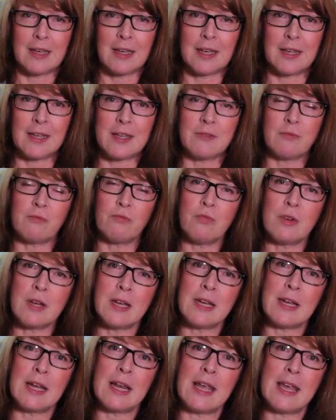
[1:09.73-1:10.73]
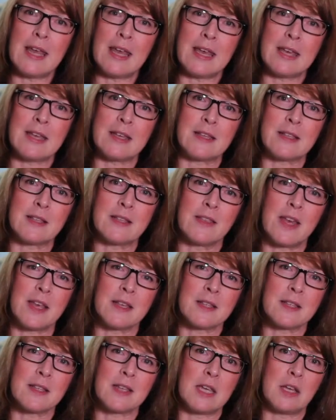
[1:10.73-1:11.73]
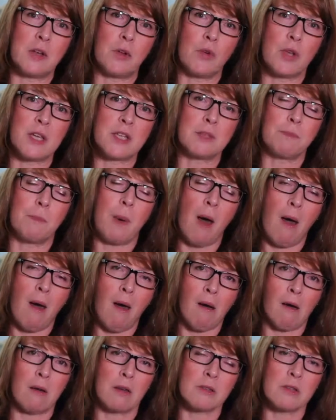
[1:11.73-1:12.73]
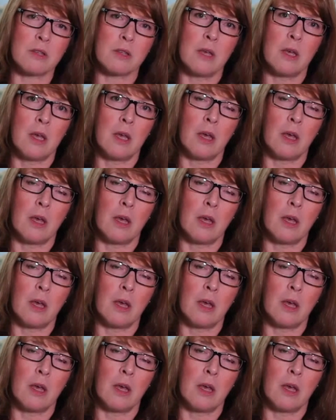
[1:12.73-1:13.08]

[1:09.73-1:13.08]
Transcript: And it really is that secret part